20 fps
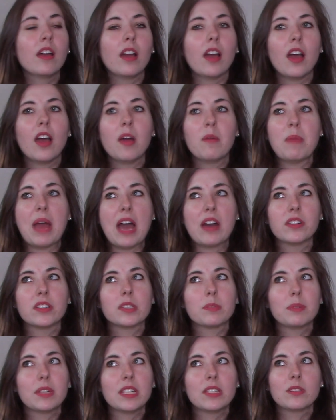
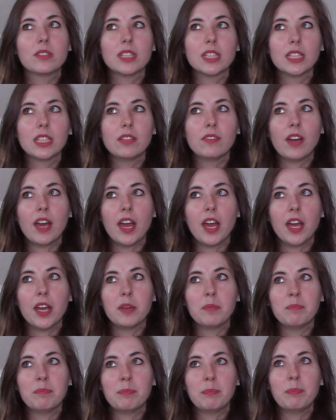Alice plays with
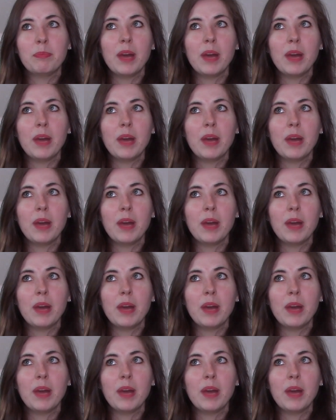Levi.